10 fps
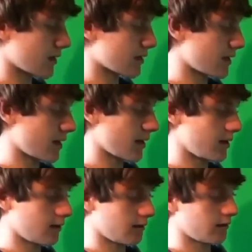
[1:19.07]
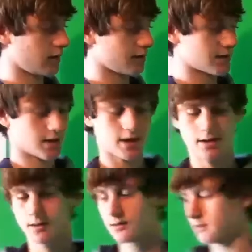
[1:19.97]
side, left side.
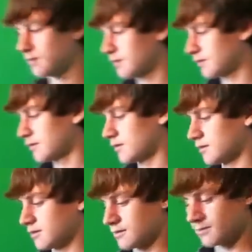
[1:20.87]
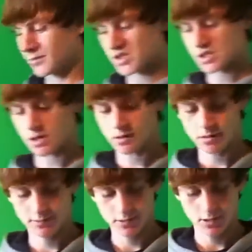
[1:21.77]
So
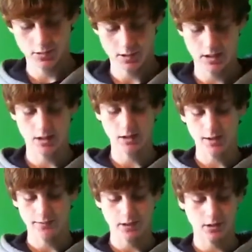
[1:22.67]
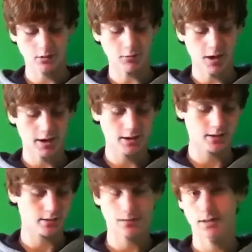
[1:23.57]
if you're uh, lefty or righty,
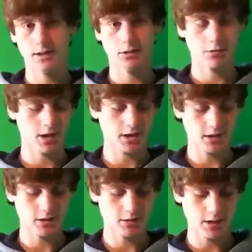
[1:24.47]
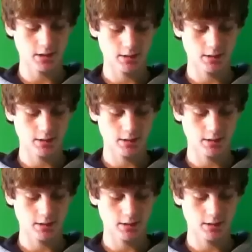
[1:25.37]
either way you can do it.